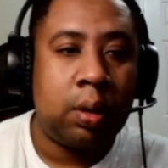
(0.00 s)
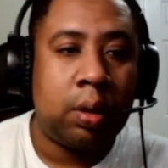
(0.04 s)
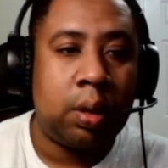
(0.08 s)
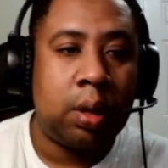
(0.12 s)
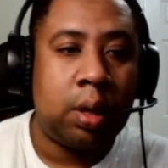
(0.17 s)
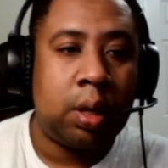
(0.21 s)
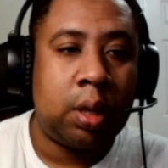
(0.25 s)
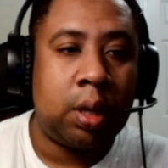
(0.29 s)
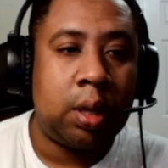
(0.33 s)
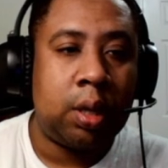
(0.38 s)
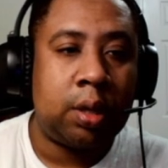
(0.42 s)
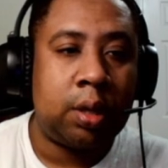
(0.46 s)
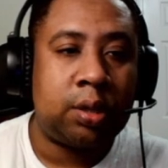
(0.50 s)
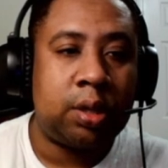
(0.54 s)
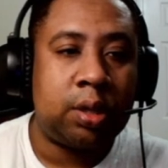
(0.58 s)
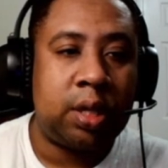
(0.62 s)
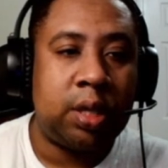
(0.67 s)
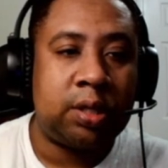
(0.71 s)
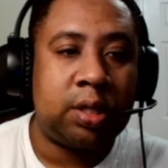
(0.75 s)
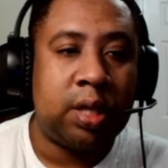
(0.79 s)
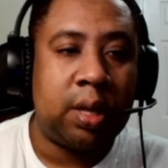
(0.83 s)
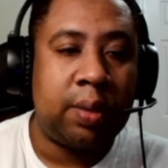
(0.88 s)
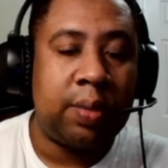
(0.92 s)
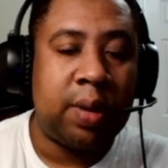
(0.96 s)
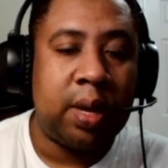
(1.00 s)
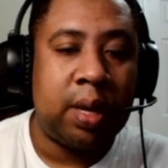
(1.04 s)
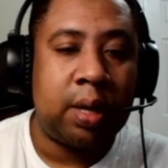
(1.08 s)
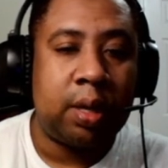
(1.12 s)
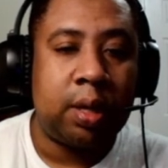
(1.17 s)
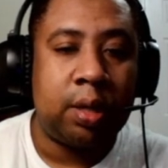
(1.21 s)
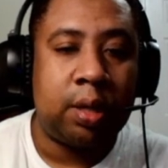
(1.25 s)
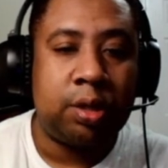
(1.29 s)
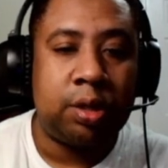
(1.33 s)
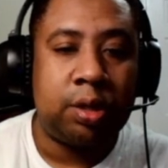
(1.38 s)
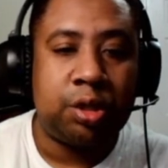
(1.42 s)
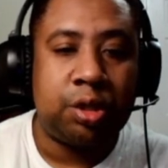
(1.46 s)
okay, so let's get back
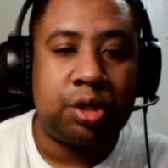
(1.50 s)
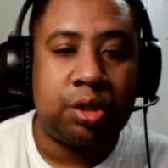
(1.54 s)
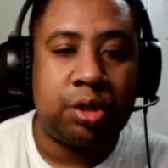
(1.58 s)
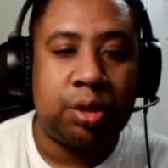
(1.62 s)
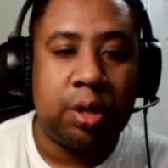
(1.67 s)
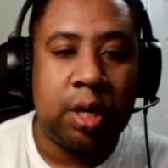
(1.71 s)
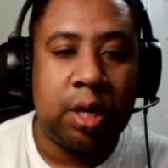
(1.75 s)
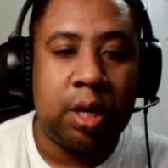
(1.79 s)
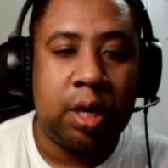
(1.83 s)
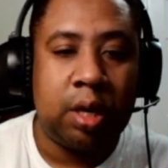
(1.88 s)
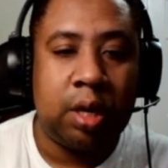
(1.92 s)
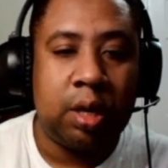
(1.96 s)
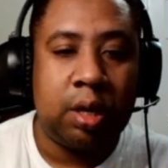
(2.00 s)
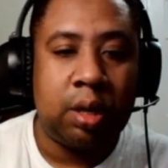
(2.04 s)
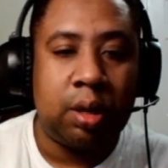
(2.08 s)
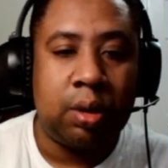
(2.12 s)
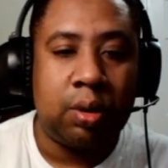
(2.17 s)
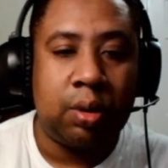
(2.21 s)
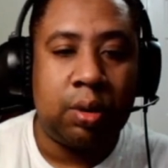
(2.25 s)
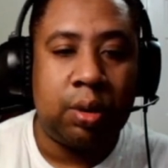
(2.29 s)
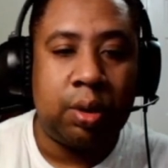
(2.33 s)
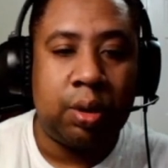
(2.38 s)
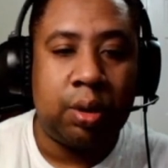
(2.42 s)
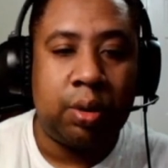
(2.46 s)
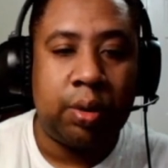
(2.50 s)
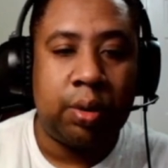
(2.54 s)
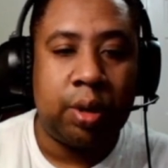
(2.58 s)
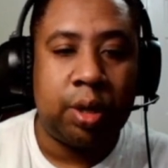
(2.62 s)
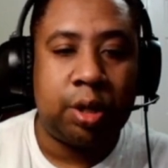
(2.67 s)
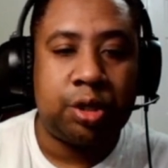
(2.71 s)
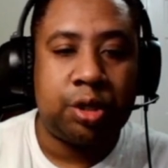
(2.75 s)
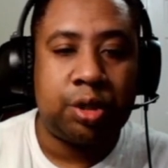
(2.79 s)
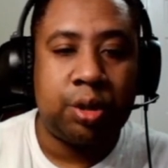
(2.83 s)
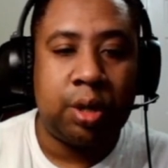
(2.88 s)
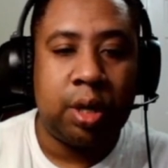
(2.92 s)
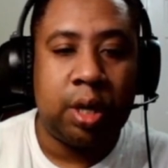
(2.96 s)
into trading. You go to quick
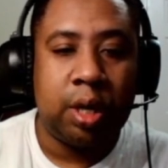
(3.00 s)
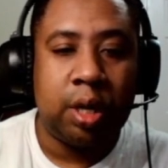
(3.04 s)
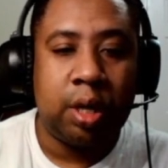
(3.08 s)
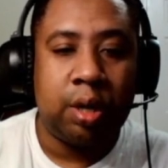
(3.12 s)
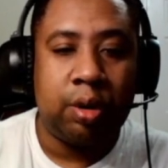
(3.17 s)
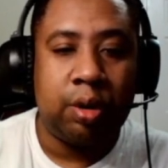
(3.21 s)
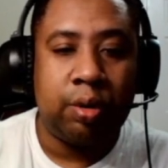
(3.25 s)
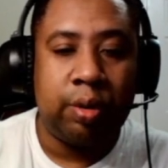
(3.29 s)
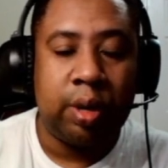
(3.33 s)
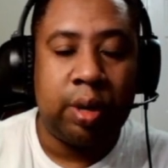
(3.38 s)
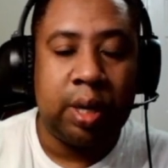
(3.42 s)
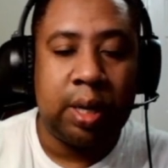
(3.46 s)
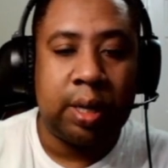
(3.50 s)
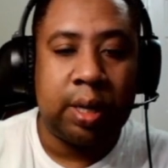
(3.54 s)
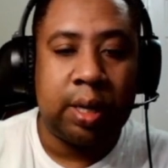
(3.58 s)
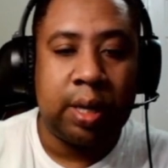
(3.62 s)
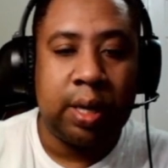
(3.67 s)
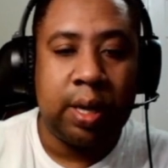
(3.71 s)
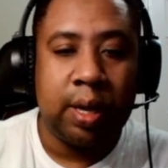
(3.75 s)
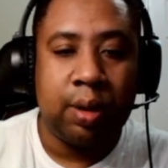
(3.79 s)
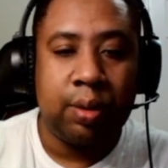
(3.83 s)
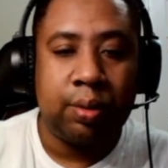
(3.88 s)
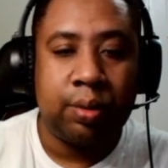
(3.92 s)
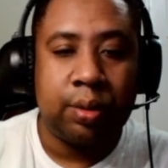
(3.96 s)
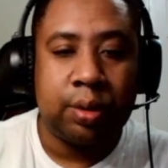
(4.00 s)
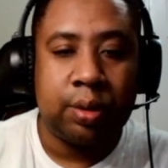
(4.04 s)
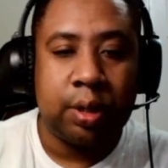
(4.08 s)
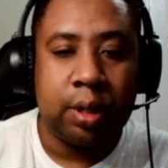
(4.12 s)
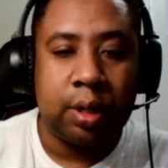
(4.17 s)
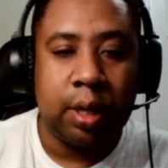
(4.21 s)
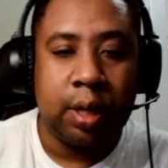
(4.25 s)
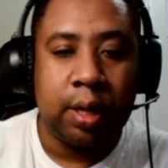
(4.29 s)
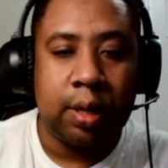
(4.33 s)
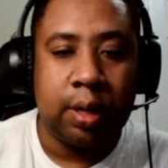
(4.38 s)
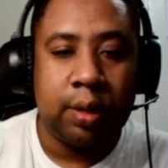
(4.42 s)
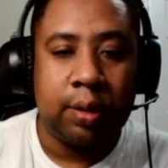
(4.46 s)
trading, real account.
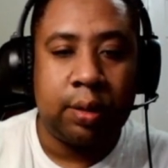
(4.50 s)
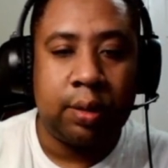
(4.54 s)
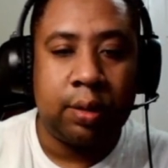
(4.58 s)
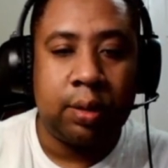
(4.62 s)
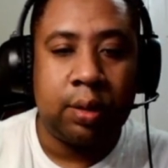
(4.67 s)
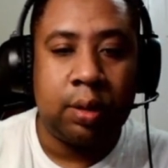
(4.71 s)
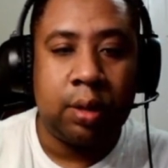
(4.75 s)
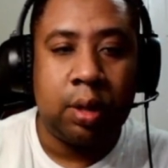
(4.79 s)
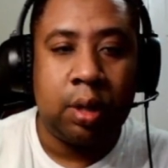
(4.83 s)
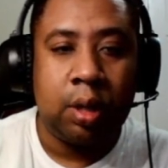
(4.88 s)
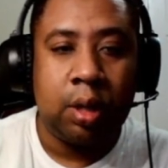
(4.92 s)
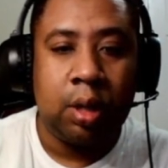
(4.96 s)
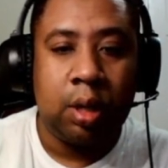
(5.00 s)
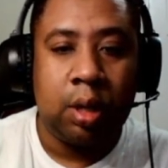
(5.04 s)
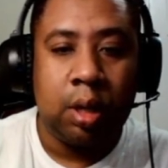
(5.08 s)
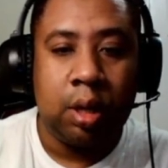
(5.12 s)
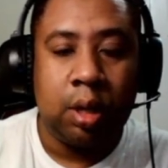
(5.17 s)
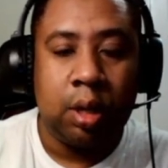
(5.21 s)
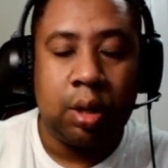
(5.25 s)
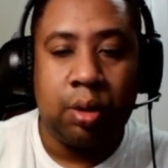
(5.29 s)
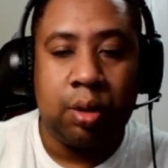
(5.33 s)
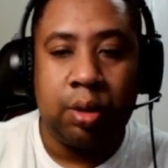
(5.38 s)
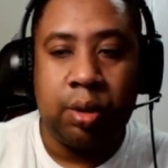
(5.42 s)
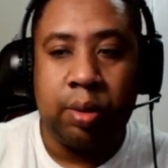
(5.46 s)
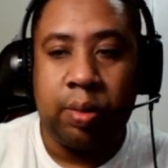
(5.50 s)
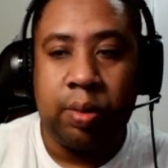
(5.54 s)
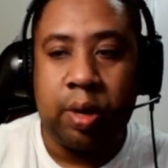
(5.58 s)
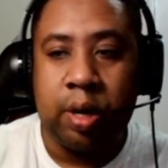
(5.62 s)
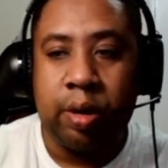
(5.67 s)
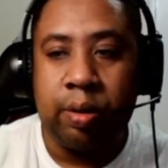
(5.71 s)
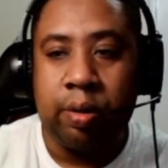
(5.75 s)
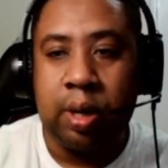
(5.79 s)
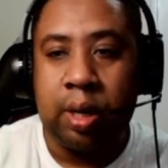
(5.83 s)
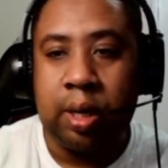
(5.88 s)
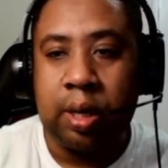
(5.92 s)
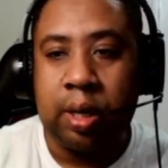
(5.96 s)
Again, go to my
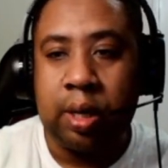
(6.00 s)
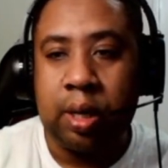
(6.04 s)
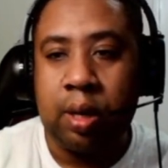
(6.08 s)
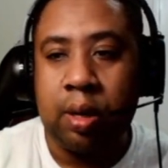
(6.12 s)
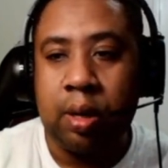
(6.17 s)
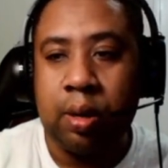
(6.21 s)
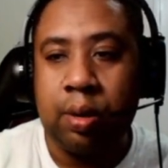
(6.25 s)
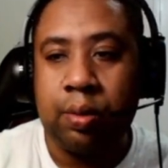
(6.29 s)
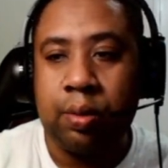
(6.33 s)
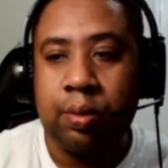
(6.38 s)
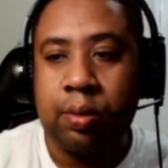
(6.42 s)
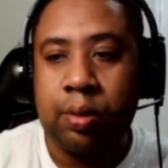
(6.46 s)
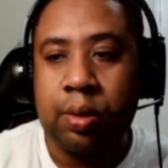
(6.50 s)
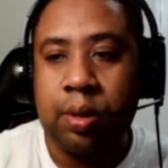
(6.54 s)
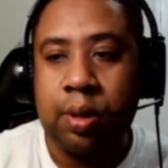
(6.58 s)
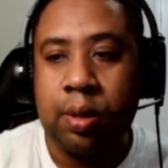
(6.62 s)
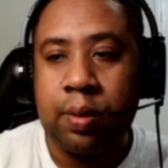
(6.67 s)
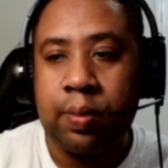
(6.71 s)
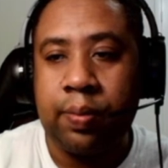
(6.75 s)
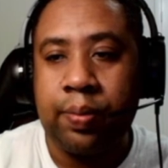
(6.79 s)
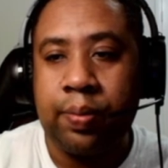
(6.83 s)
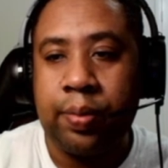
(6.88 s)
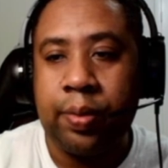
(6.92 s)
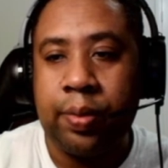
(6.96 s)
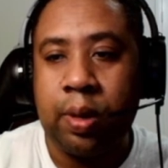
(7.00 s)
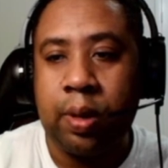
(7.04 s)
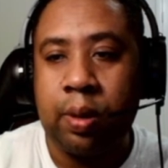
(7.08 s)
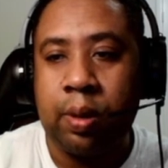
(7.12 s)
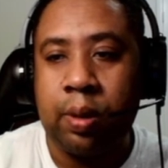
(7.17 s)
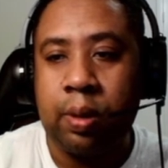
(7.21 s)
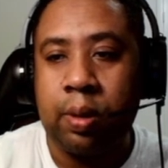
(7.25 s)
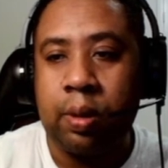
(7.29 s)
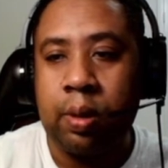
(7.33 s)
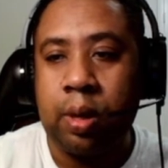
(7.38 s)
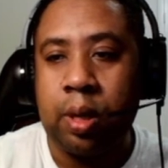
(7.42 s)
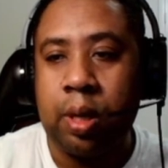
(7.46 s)
real account.
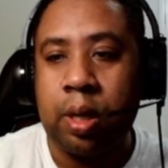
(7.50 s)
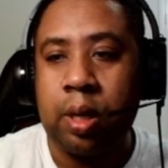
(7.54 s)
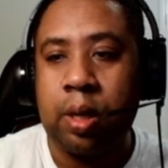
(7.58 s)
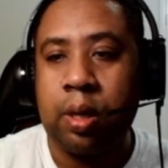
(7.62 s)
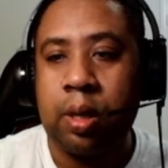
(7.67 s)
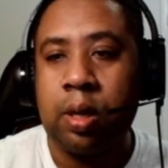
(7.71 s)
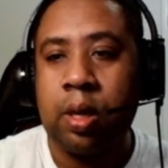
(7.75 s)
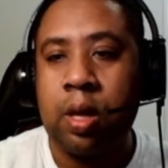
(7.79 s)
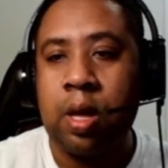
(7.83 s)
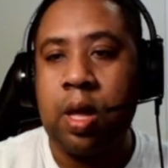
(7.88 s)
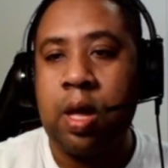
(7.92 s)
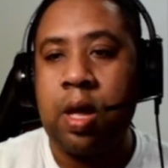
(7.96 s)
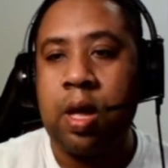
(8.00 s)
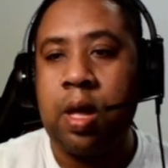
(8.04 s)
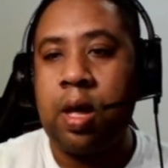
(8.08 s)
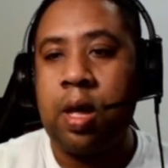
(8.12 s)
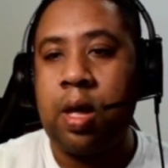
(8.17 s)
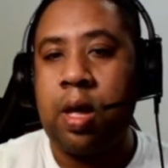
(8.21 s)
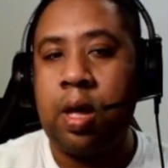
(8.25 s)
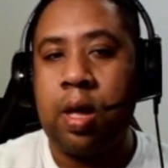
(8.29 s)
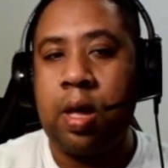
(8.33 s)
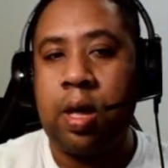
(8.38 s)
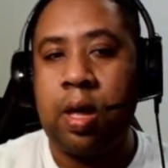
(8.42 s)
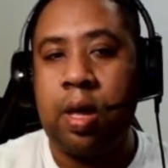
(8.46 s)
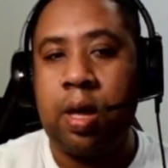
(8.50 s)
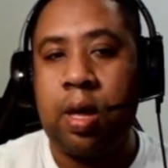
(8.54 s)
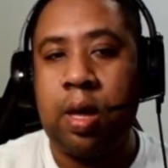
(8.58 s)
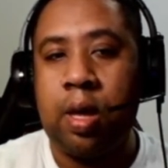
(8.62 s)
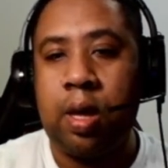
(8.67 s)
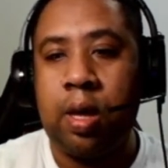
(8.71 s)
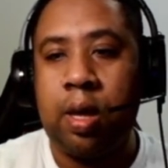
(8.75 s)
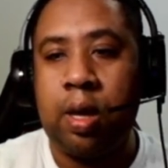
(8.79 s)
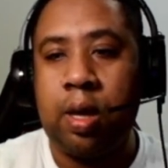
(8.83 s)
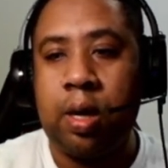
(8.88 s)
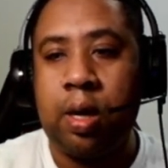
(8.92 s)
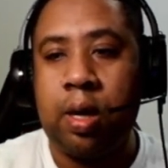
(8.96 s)
All right,
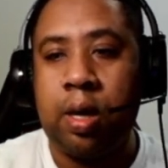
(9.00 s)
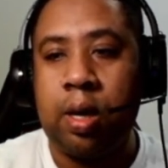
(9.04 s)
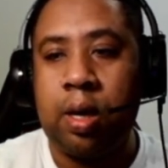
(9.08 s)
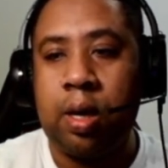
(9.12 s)
and